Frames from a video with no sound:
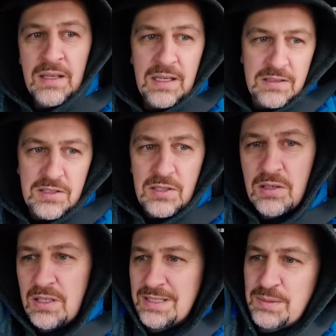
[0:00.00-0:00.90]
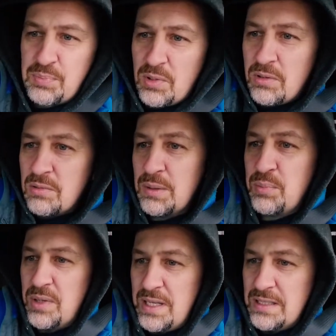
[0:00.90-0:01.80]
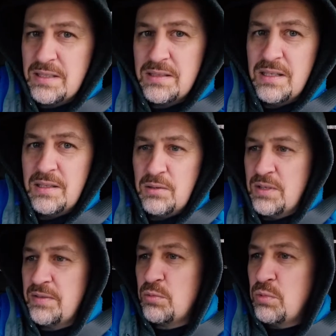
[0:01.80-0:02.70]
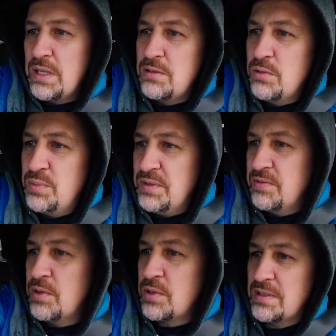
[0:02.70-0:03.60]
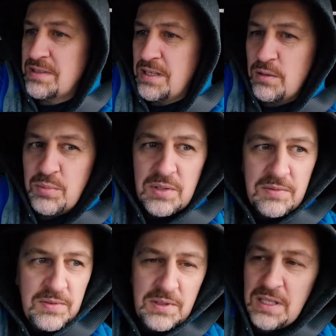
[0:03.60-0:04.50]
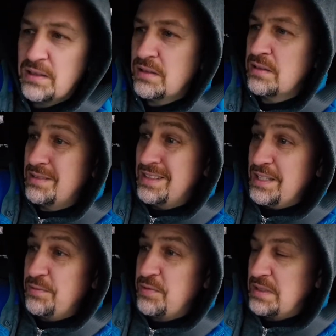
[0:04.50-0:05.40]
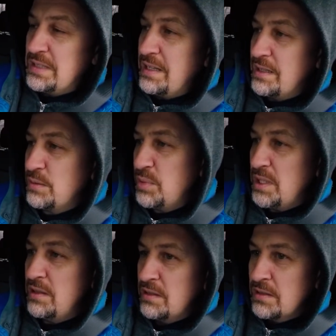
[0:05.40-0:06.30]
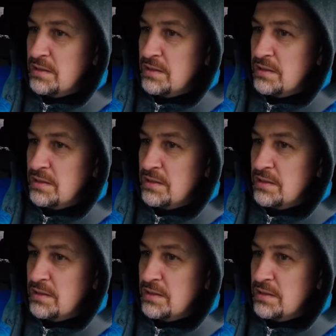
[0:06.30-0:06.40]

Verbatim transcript: and start exploring places that you never went to before, and see how beautiful and different they can be,